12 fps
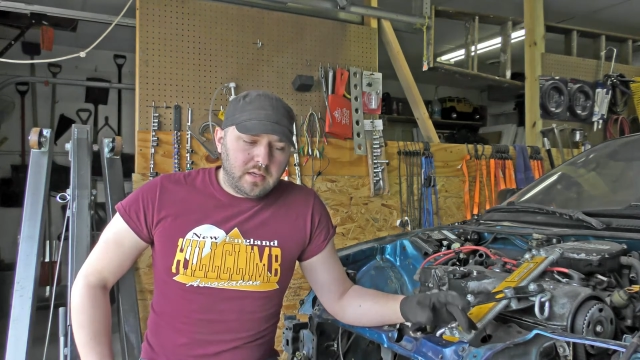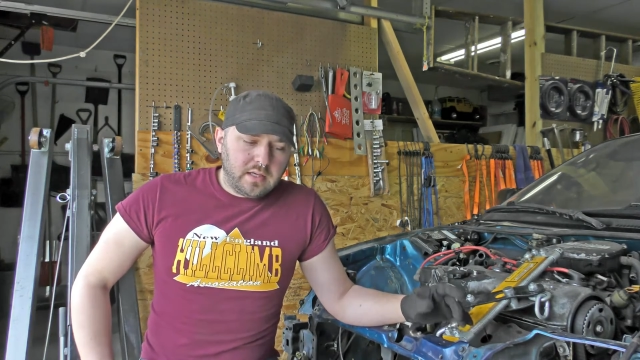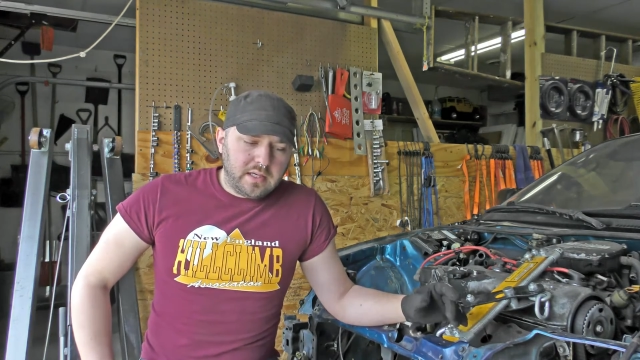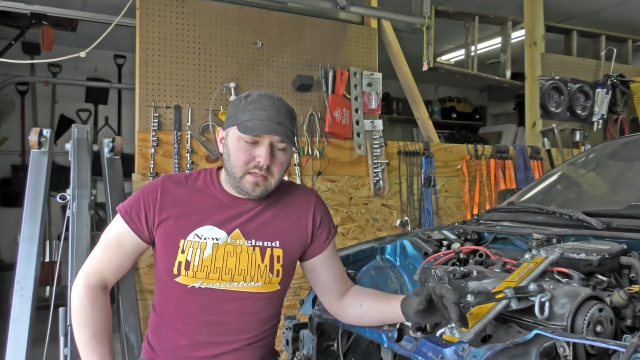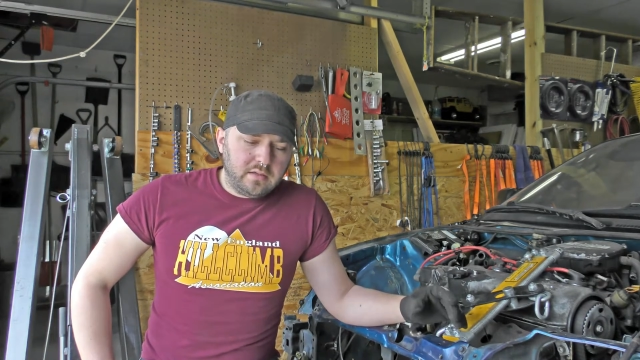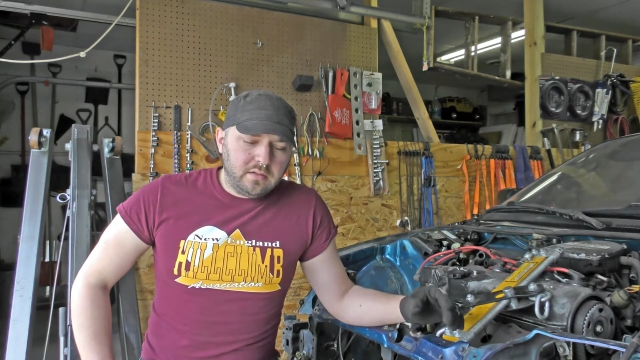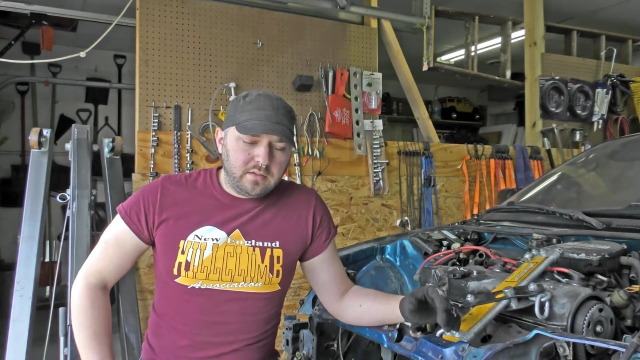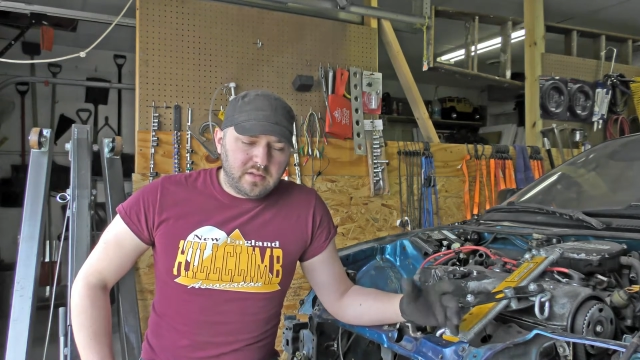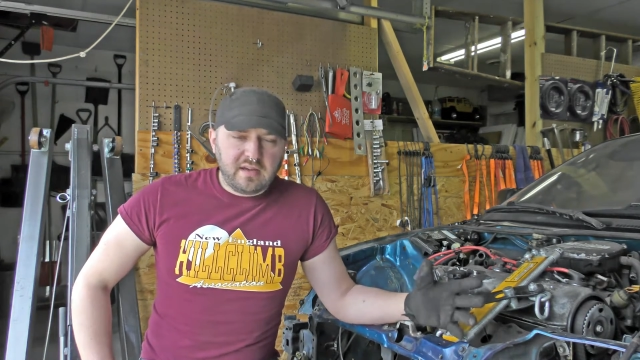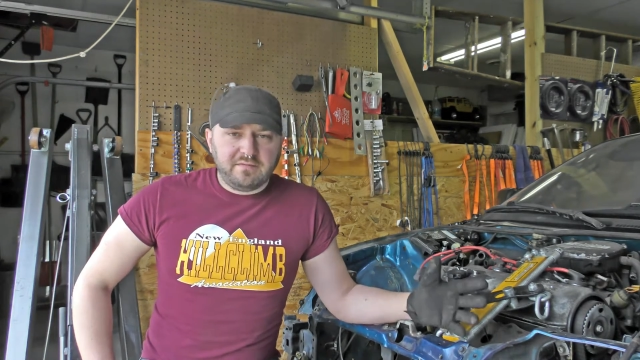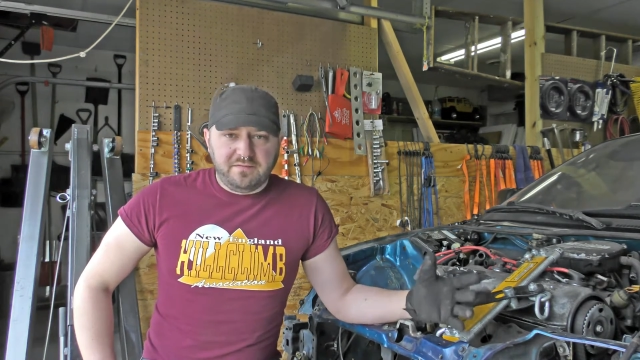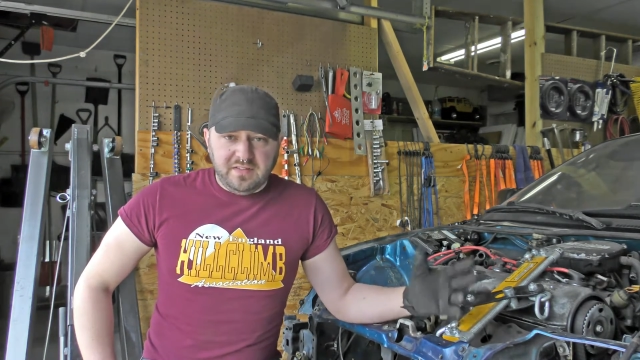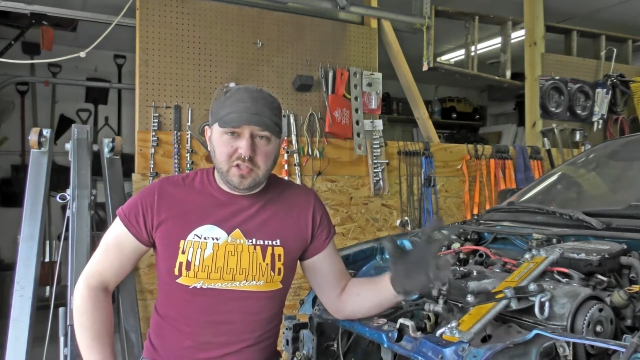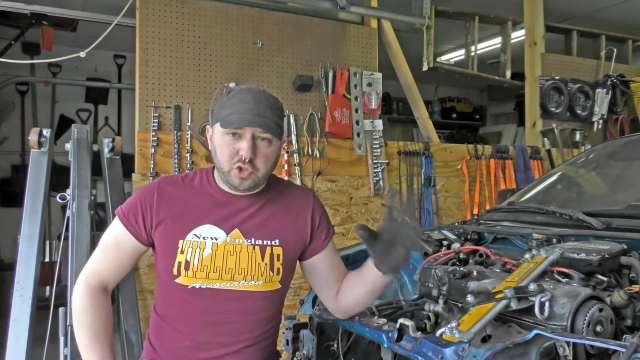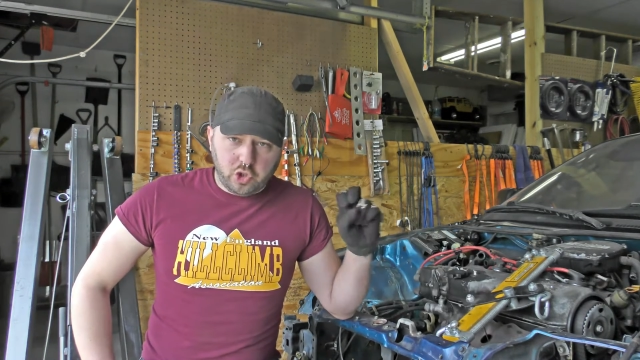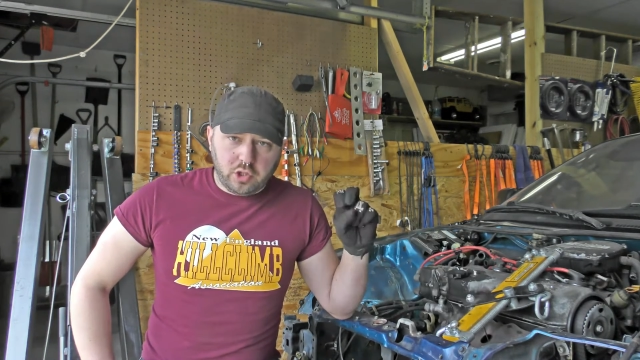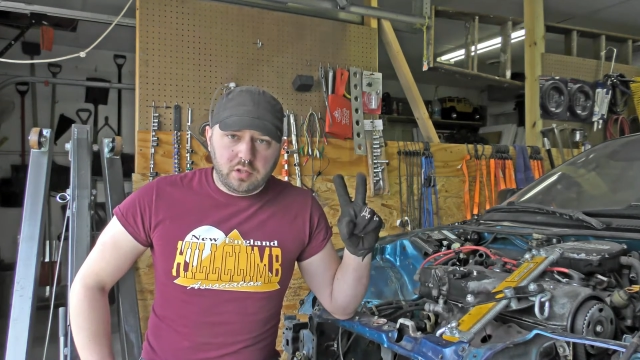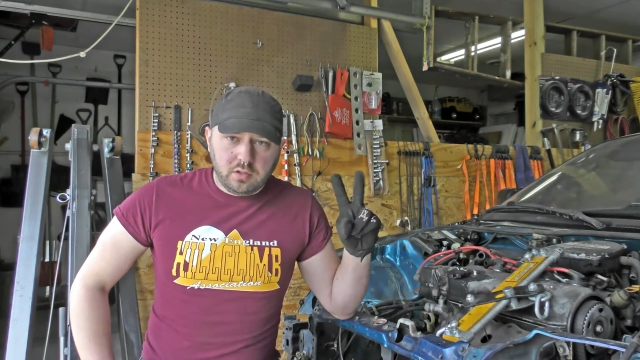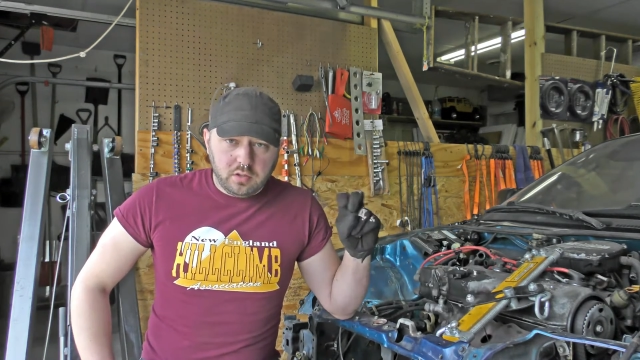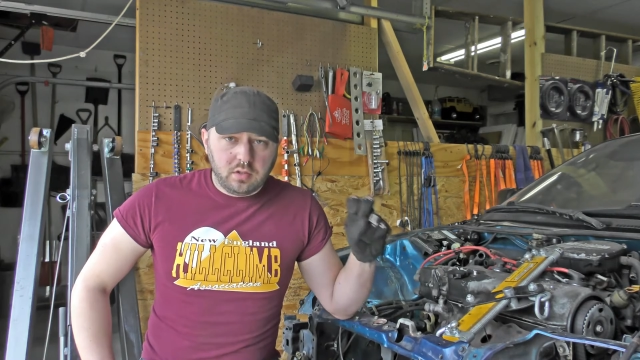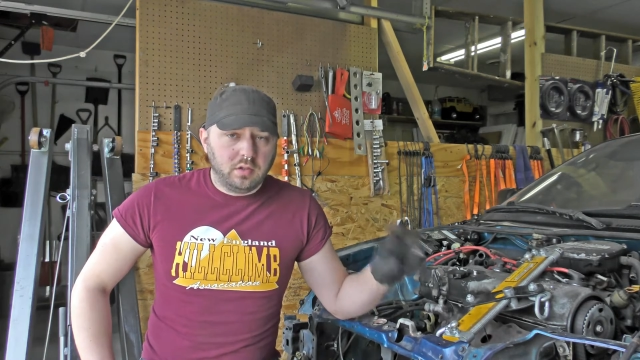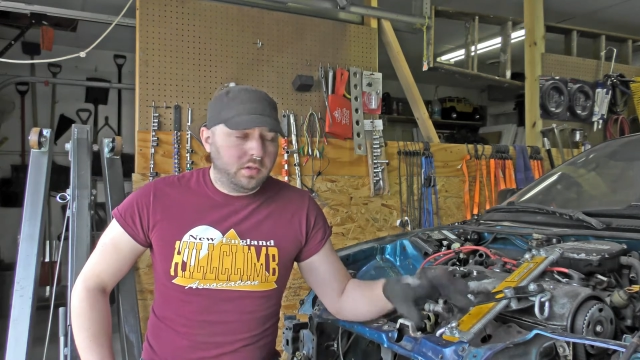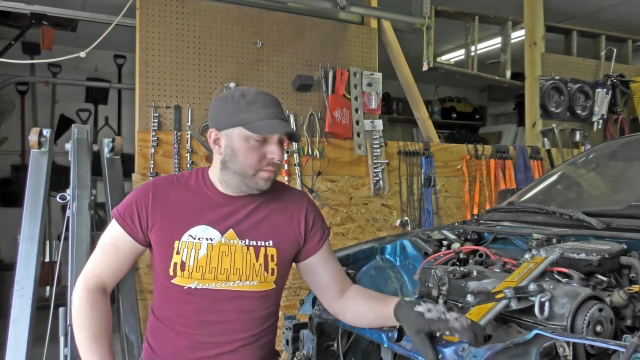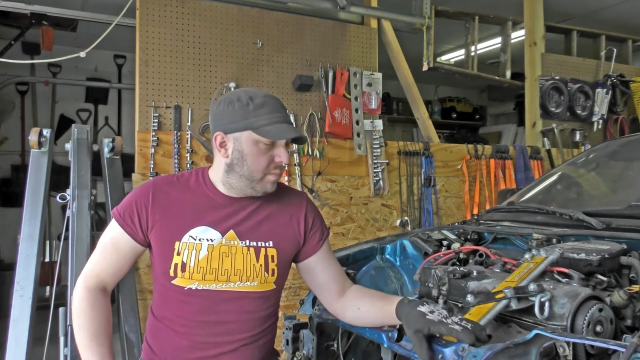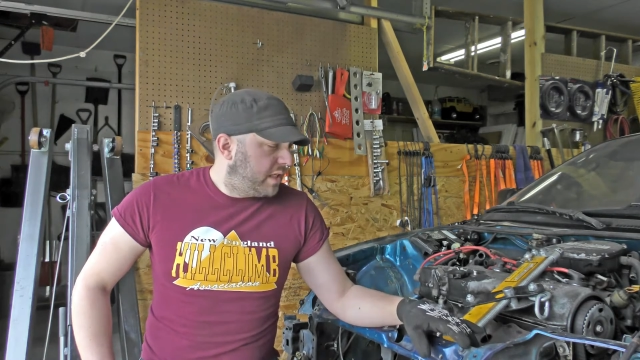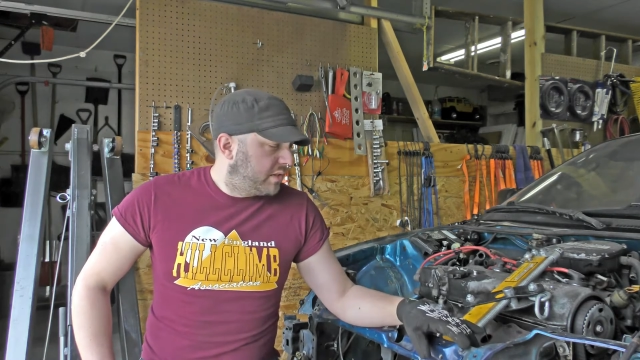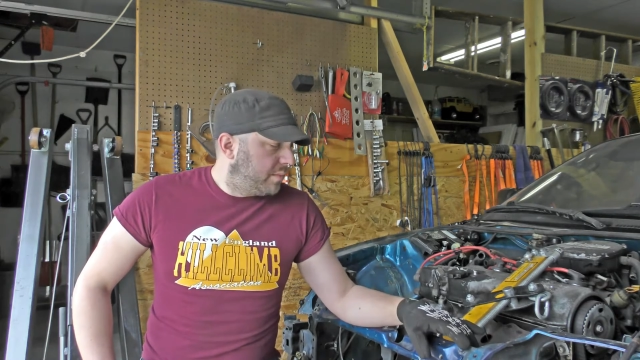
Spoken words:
and that feature makes